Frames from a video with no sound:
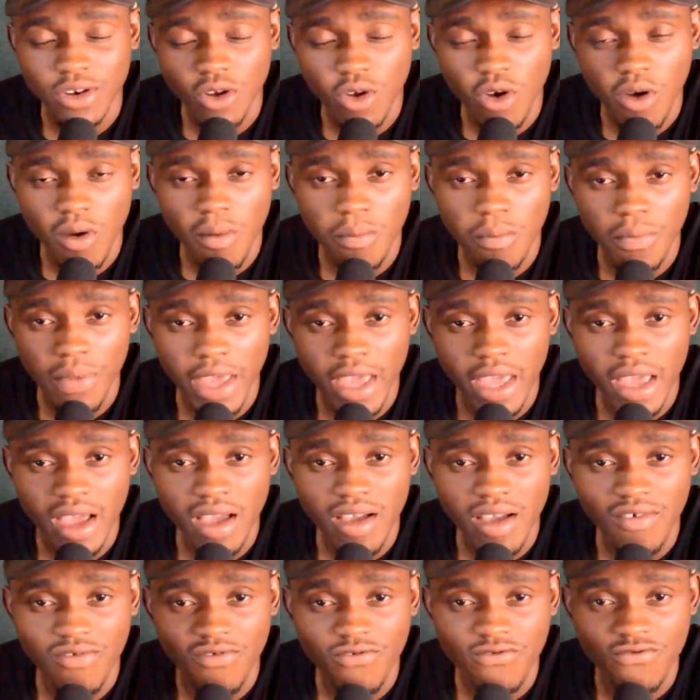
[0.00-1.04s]
not bear
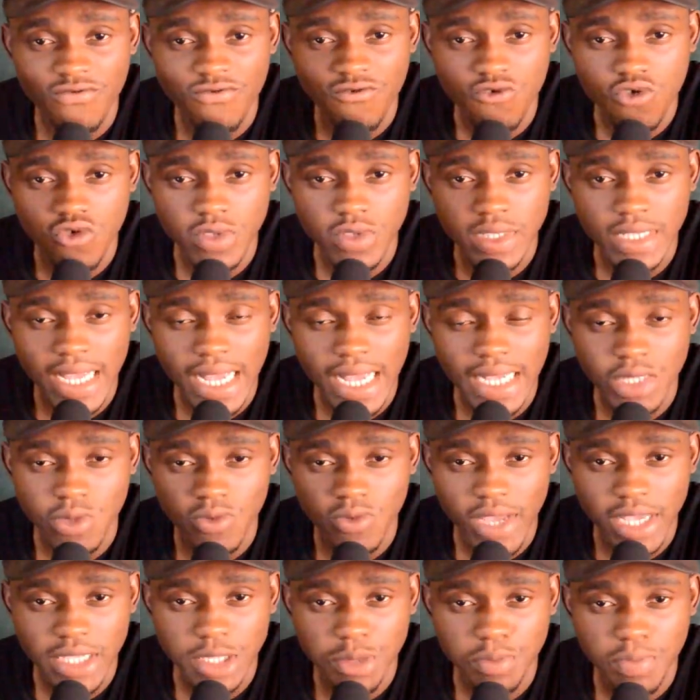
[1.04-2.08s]
fruit as
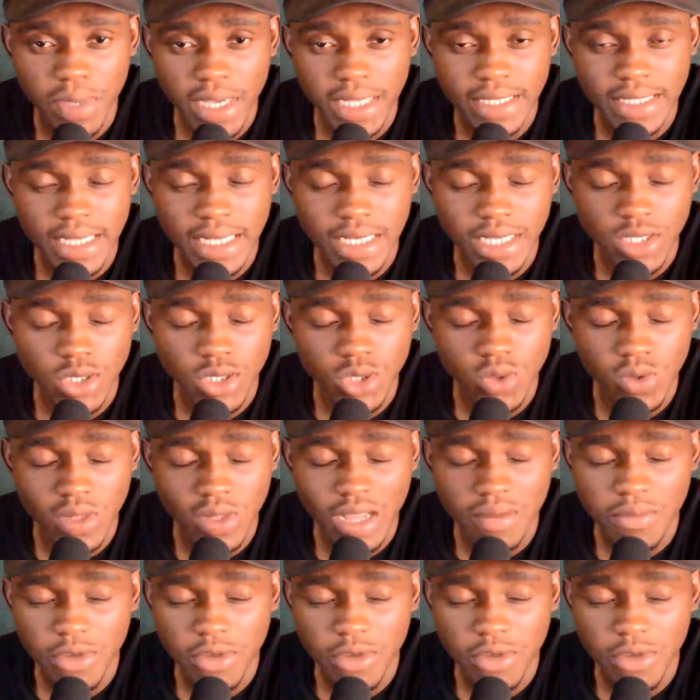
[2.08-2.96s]
we expected it to?